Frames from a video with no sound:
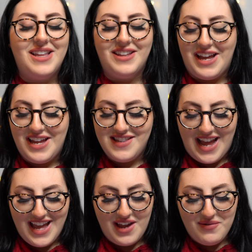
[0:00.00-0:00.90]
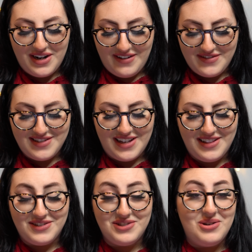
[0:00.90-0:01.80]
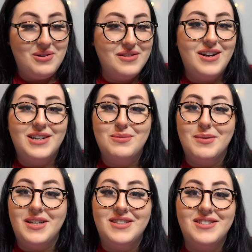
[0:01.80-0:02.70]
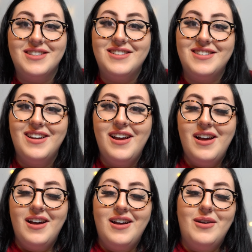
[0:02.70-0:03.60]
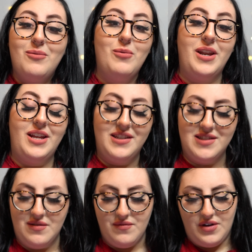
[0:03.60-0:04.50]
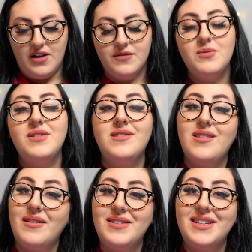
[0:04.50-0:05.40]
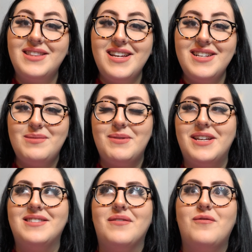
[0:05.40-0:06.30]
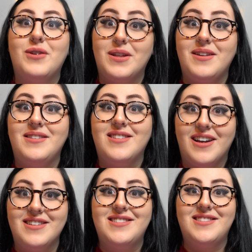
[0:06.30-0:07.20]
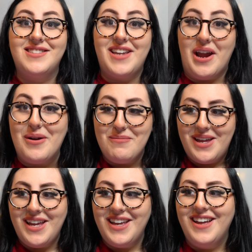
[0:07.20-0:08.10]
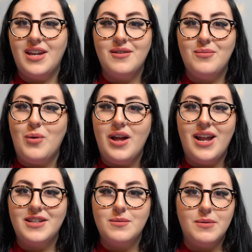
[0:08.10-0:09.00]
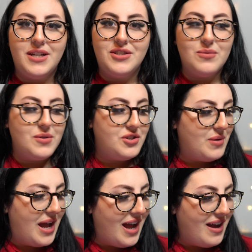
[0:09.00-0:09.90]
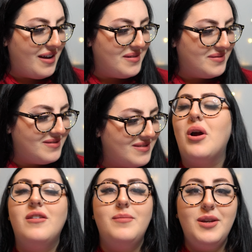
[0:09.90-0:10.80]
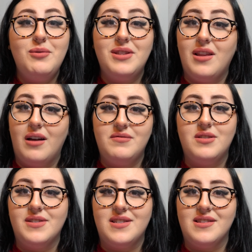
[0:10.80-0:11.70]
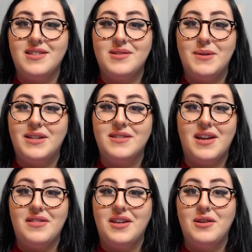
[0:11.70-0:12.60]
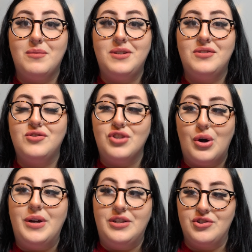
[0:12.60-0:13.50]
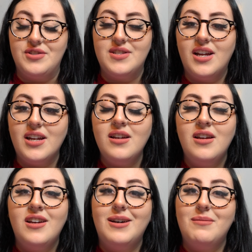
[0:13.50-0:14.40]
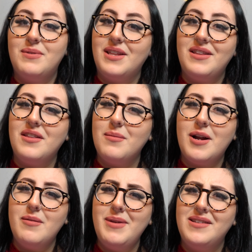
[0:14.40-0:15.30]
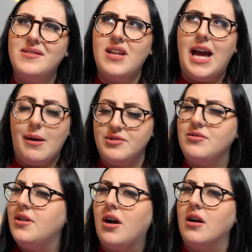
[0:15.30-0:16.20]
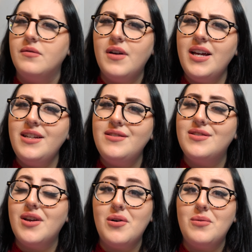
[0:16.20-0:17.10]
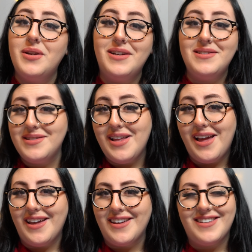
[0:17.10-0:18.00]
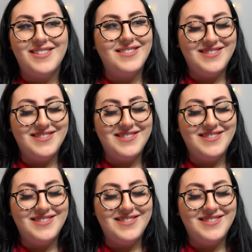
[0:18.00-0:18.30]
I hate, I hate when I have to say there's no other explanation when it is involved with stuff like this because it really does scare me. Like, what explanation would you have? Part of me would love to visit this because I think it'd be so interesting, but then the other part of me is absolutely horrified. So what do you guys think?